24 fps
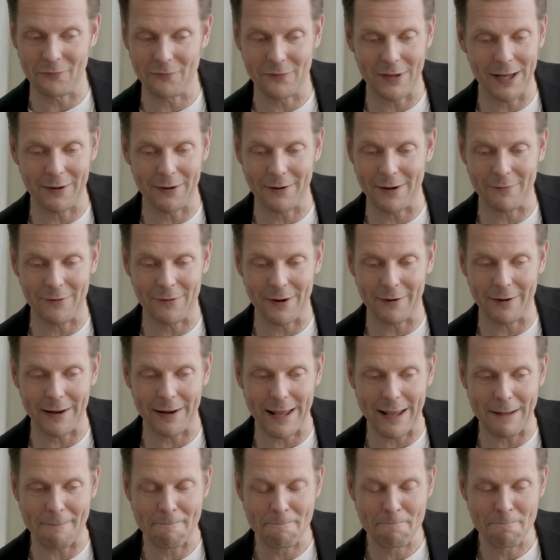very,
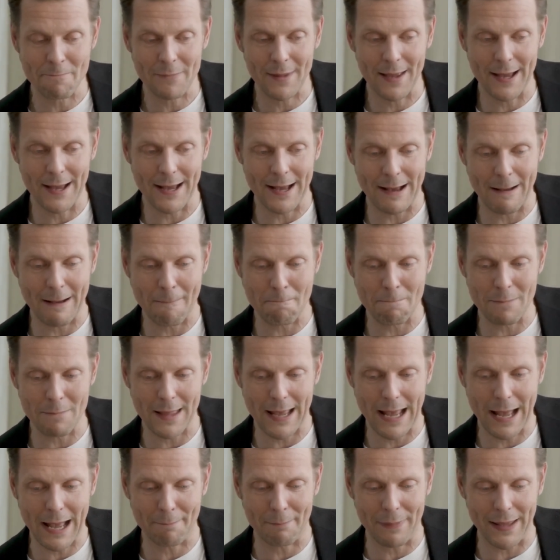very
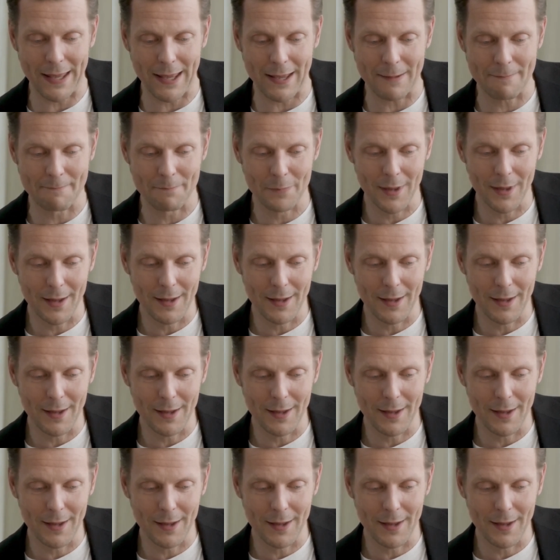happy